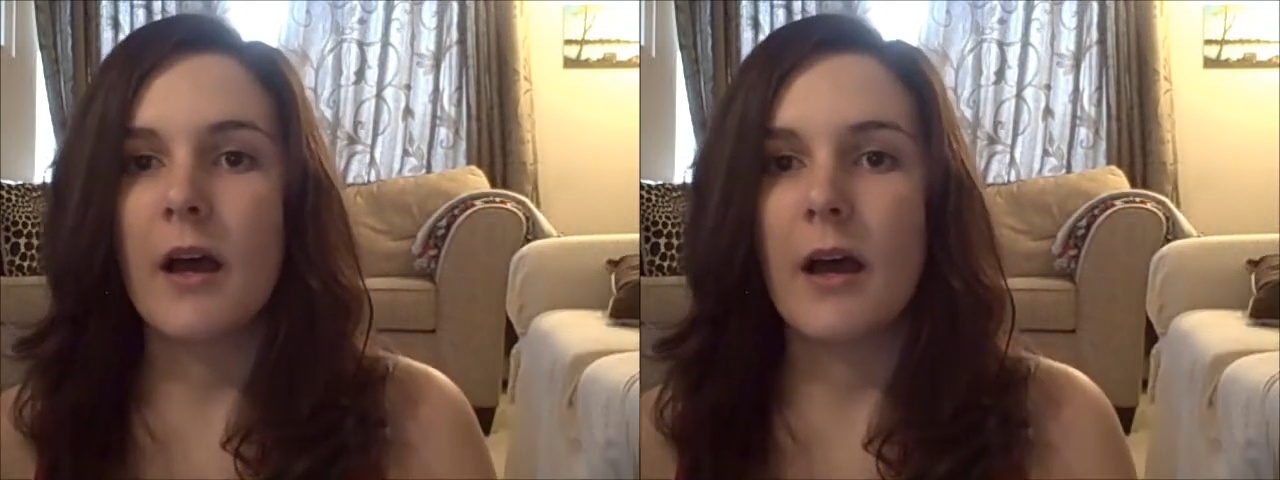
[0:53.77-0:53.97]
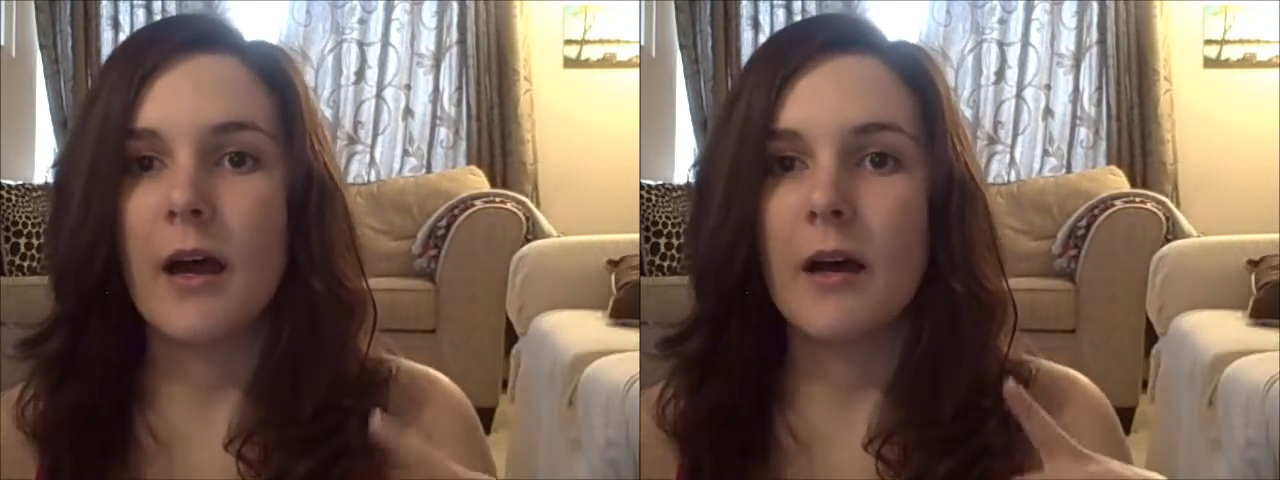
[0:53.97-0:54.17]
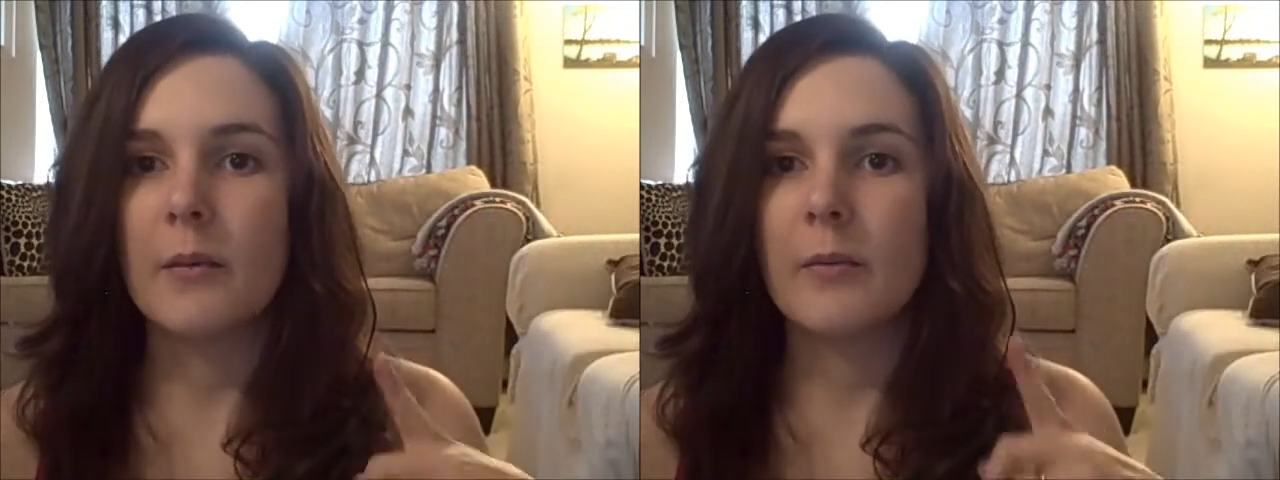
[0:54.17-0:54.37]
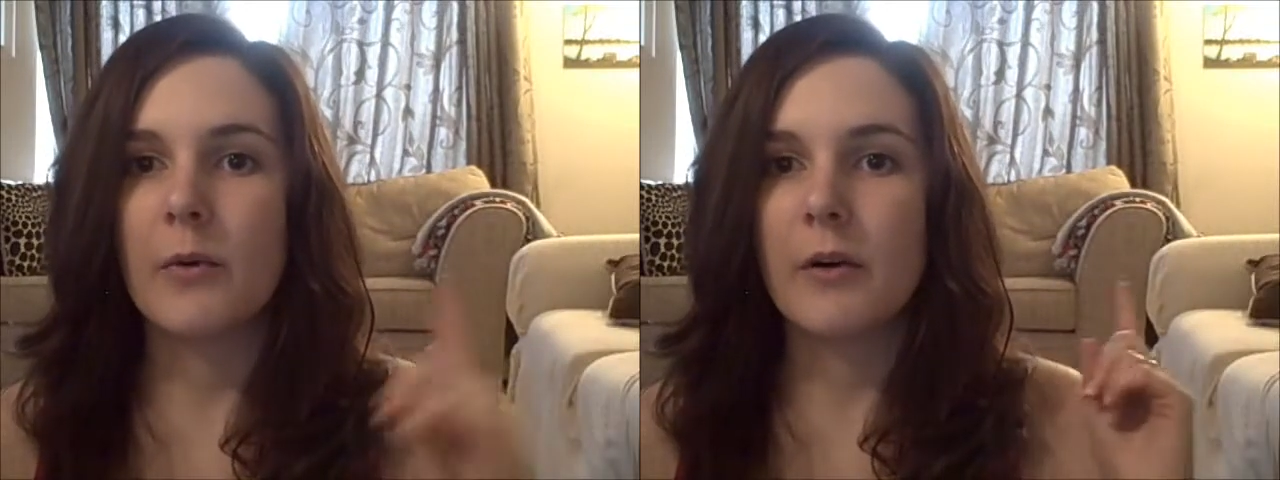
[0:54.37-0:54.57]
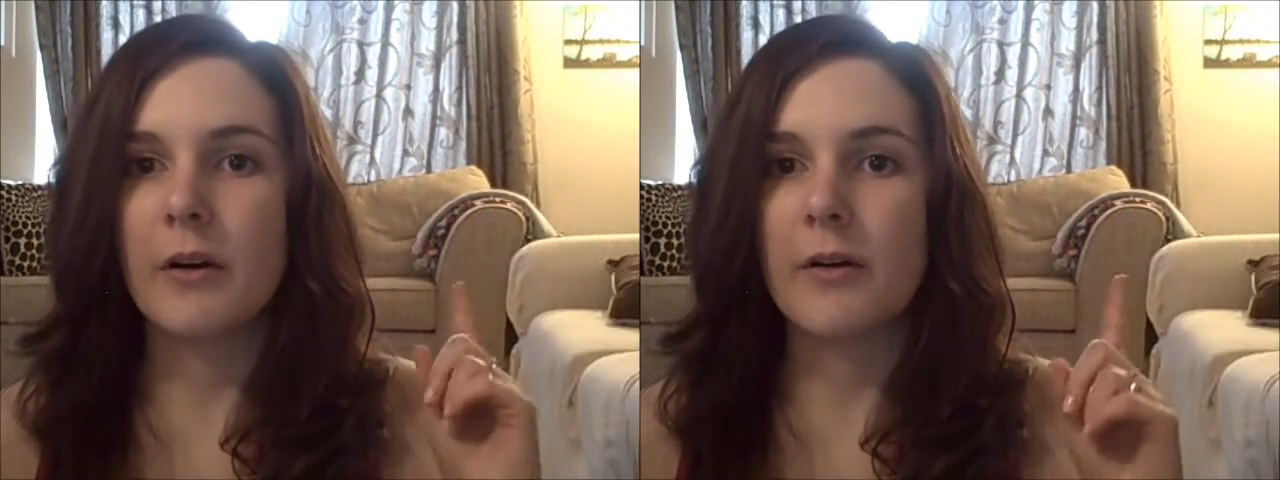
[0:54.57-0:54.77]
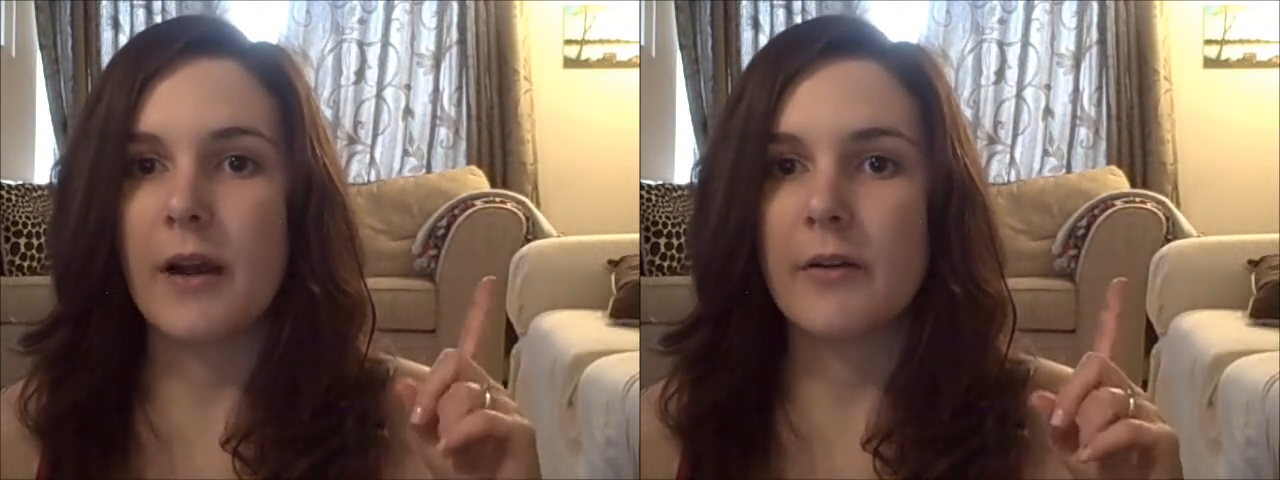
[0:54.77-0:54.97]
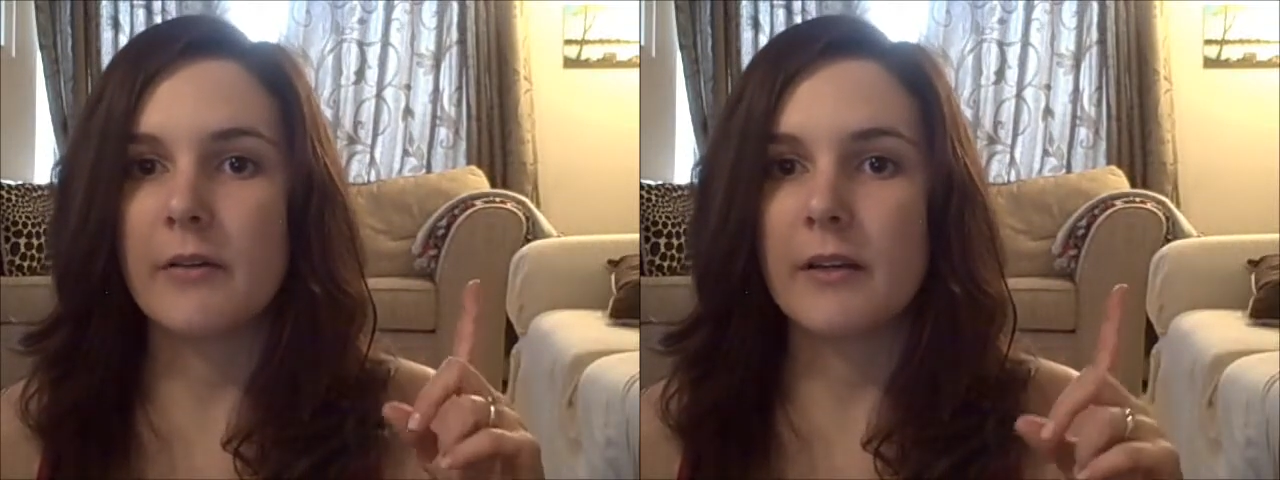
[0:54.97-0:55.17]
or around